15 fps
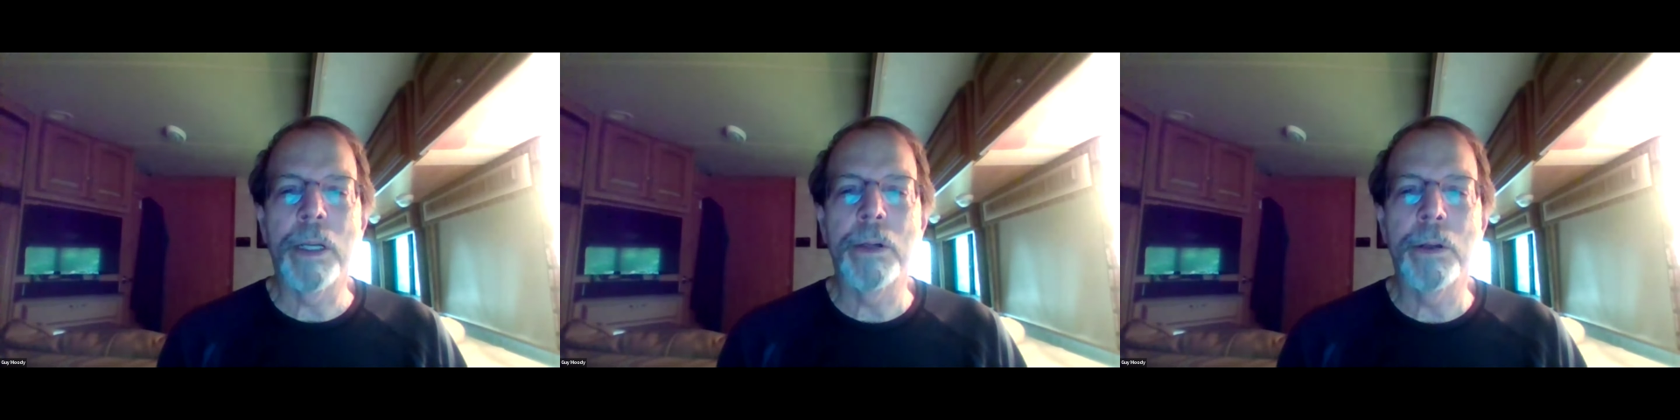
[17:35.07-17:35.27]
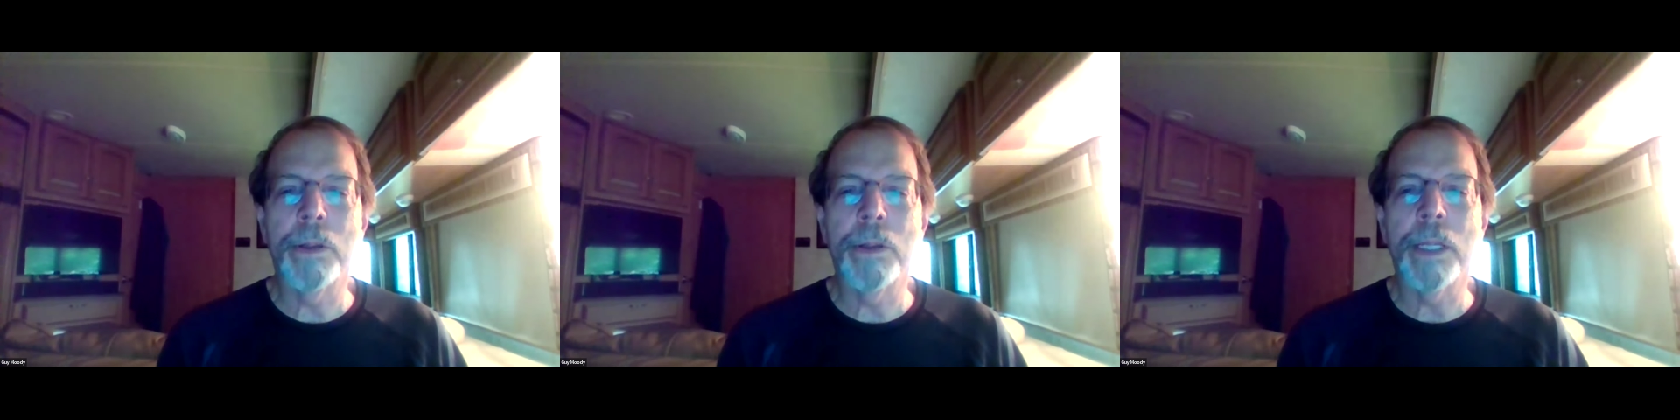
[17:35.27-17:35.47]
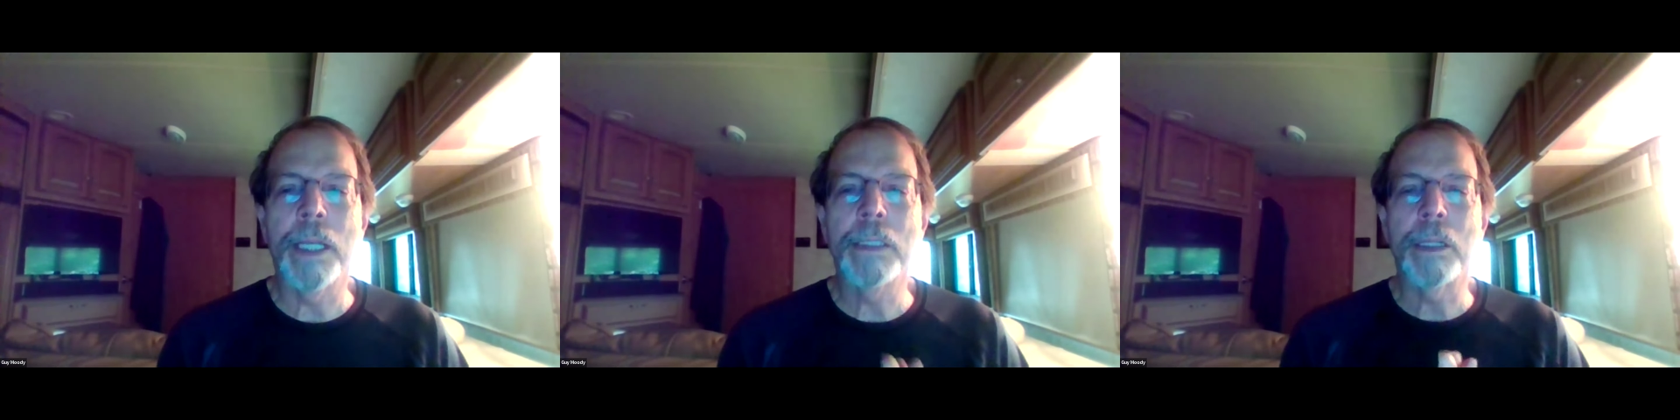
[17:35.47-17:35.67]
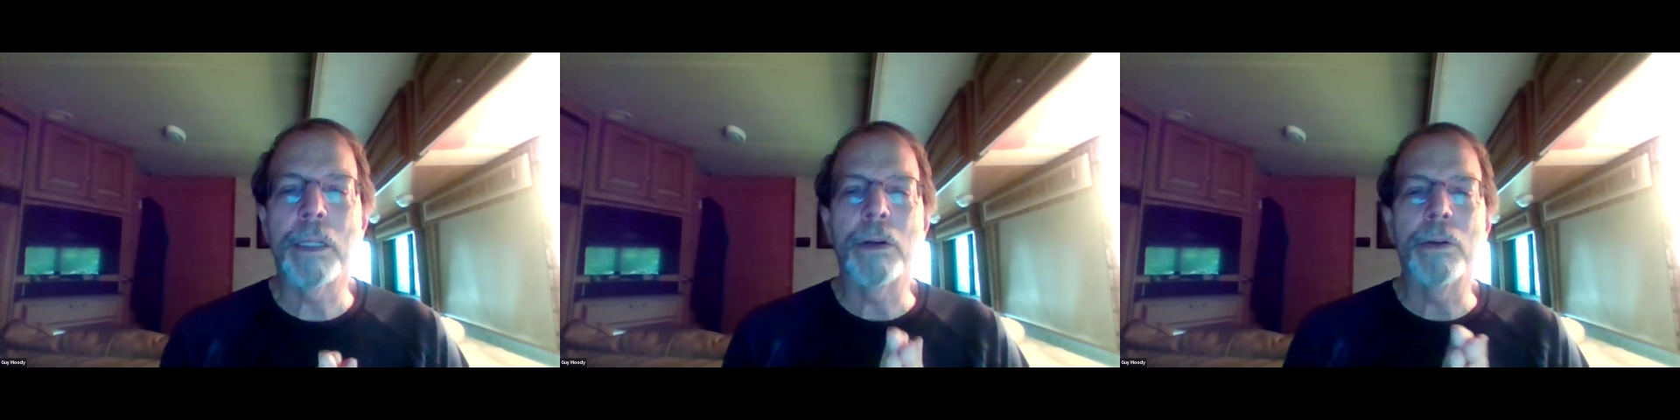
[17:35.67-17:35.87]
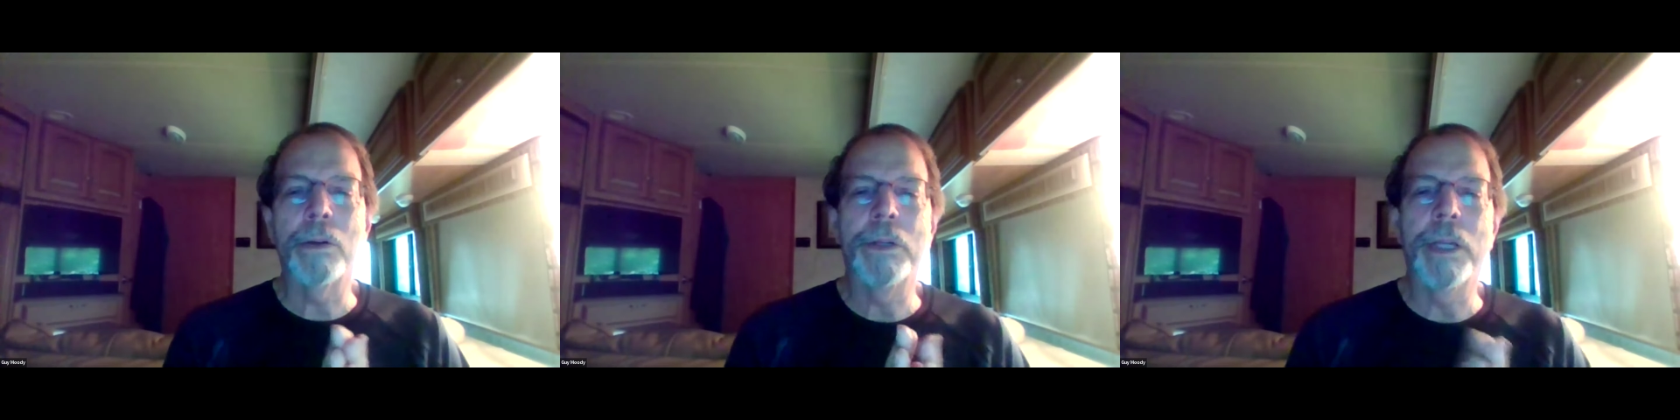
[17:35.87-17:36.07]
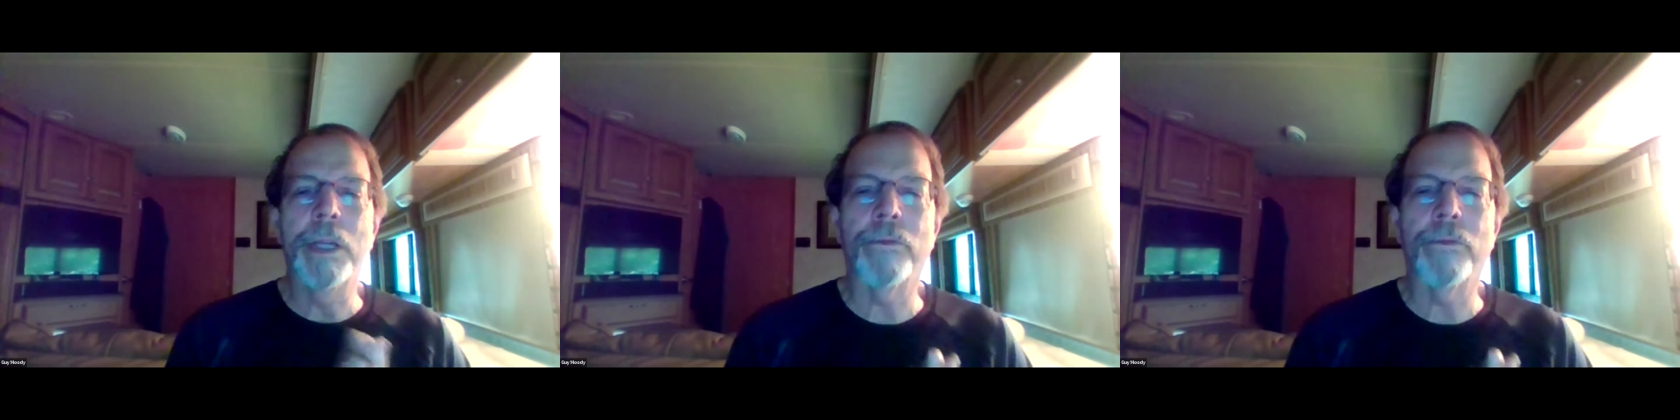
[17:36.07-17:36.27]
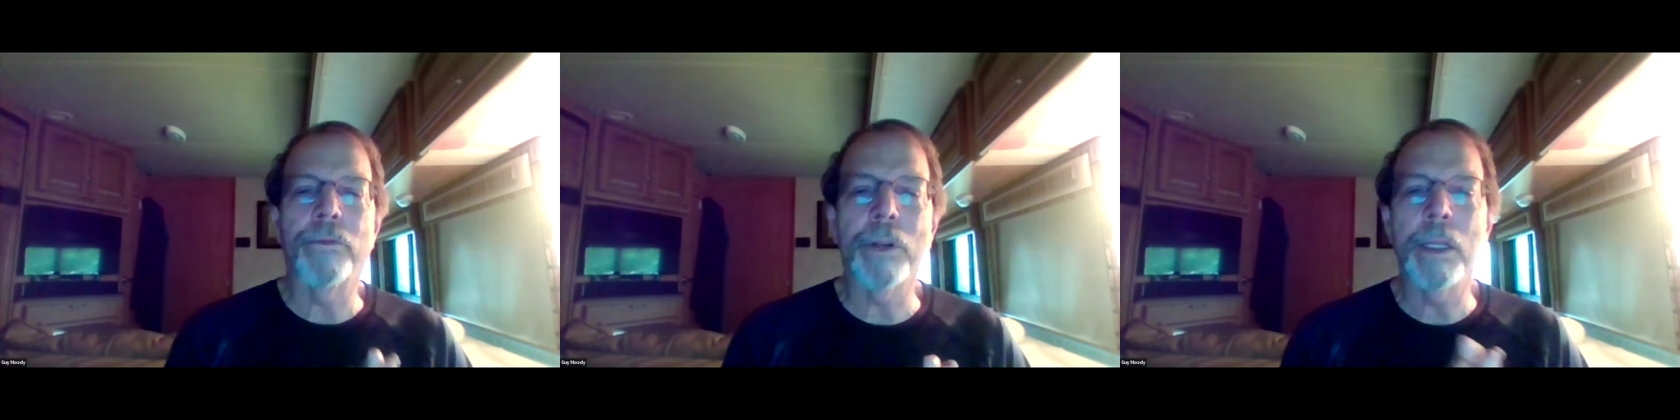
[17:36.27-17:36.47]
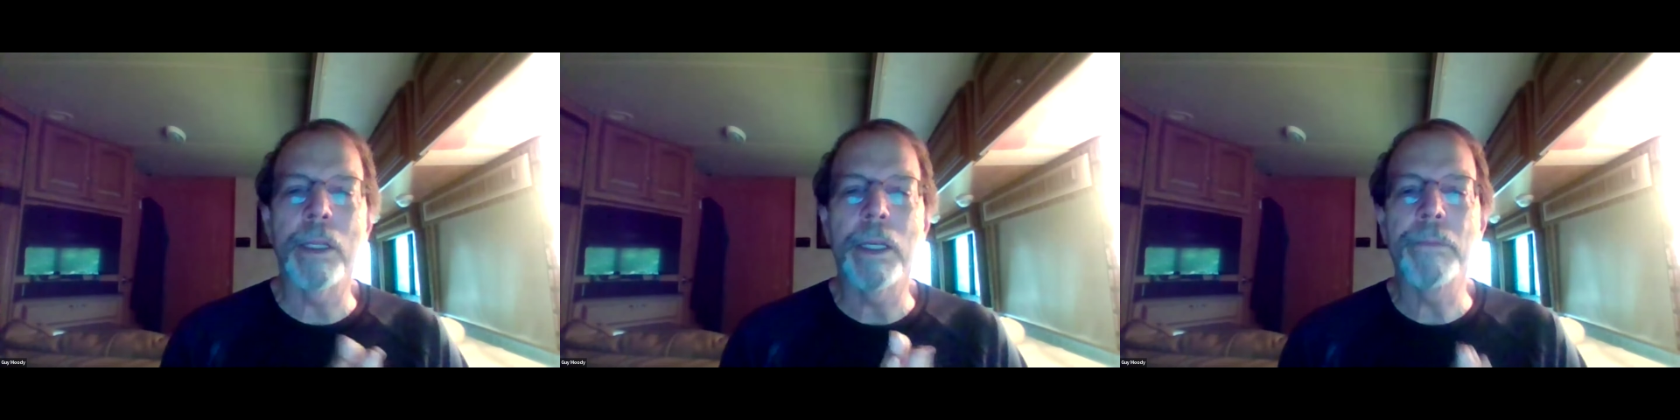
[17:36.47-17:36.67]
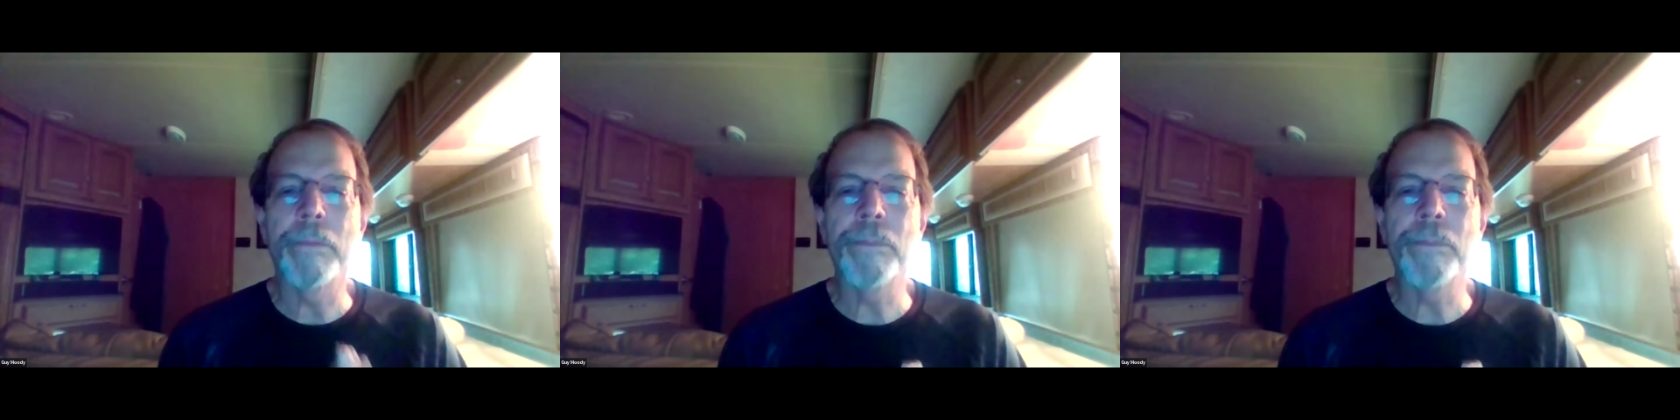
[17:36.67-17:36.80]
to do things a little differently.